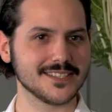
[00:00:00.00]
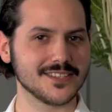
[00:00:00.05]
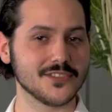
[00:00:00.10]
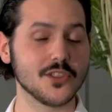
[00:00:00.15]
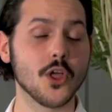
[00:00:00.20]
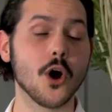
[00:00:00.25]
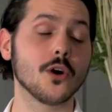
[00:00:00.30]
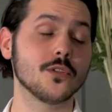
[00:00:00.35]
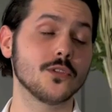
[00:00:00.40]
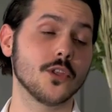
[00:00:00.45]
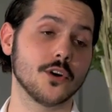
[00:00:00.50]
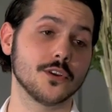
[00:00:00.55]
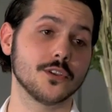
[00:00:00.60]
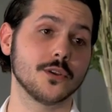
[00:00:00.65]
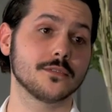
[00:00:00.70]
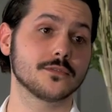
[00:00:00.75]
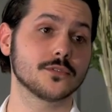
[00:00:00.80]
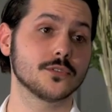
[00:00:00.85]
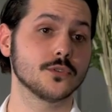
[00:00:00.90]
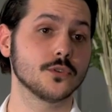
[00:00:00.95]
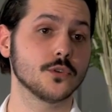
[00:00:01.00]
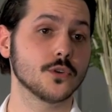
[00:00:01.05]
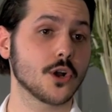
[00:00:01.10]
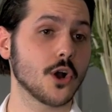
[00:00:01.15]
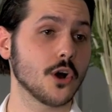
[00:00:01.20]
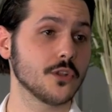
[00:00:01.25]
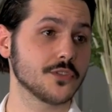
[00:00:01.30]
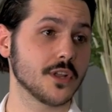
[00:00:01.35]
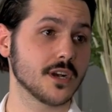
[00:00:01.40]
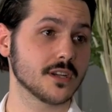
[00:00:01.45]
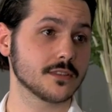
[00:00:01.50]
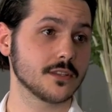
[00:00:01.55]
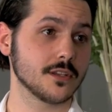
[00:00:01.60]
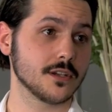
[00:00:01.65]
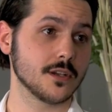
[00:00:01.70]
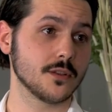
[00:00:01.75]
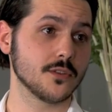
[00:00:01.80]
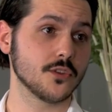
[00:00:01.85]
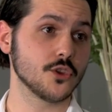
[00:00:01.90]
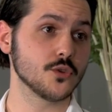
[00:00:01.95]
No, you have to contact
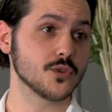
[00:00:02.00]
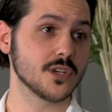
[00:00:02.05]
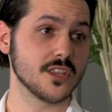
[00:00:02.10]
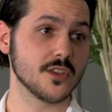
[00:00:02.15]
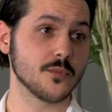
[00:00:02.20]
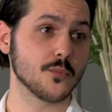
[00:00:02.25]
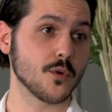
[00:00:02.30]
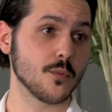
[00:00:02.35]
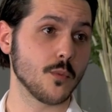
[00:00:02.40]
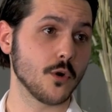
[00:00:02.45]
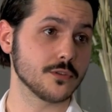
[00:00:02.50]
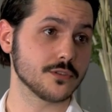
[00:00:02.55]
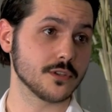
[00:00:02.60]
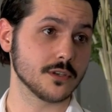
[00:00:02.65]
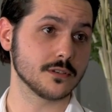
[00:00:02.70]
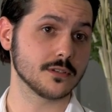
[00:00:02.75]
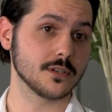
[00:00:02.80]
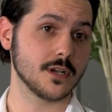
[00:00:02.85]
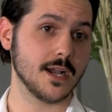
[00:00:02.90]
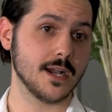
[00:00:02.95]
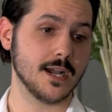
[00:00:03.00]
usually the promoter.